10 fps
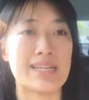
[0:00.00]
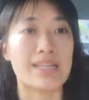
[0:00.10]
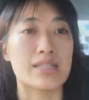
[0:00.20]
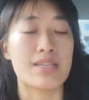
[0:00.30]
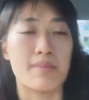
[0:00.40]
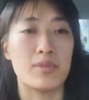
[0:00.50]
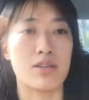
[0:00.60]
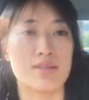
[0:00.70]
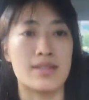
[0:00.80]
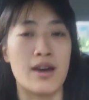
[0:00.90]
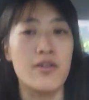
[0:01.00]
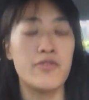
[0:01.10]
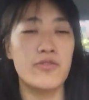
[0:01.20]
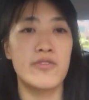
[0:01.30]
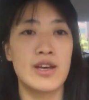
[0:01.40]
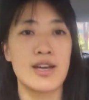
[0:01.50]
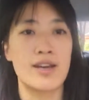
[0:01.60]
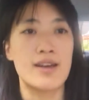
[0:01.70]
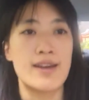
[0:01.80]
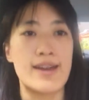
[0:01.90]
accept yourself.
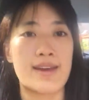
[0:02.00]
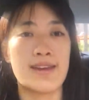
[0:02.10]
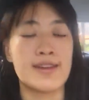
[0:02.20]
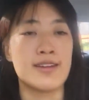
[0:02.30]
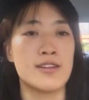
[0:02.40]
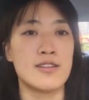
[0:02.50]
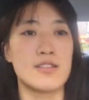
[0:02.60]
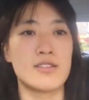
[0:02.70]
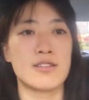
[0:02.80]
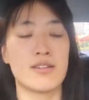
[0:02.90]
And